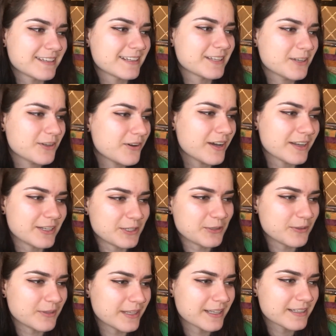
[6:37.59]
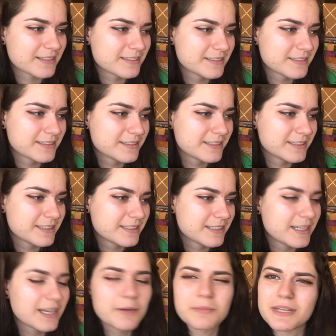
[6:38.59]
I know how to do that.
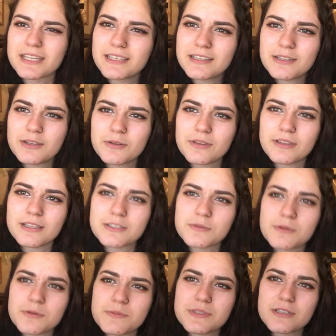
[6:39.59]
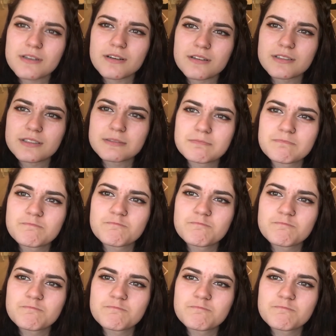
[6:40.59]
But I didn't know that that's what it was called.